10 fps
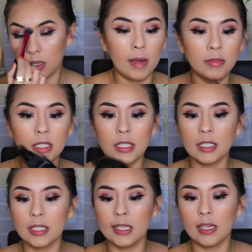I'm just
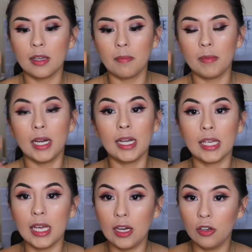going to take my
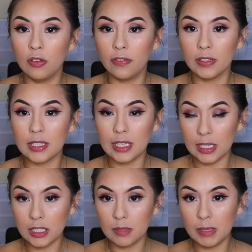e.l.f.
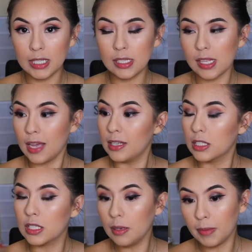setting mist
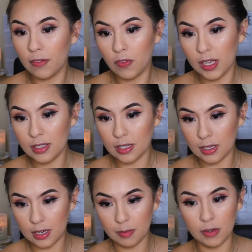and set my face, and
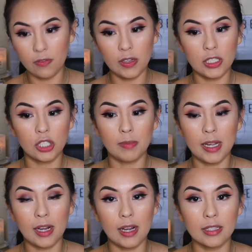then I'm going to finish
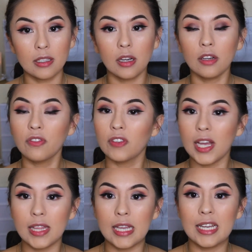my eyes off,
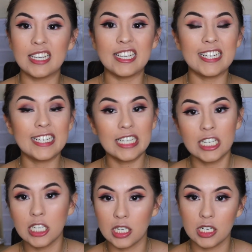and then
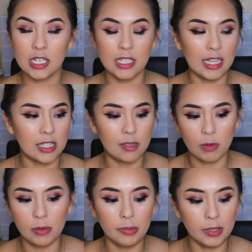that's
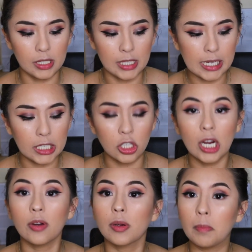probably going to take another
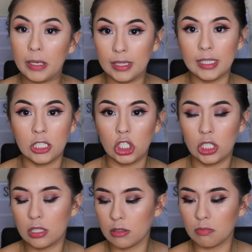hour, but let's
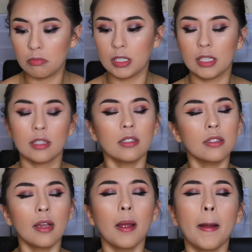just set this.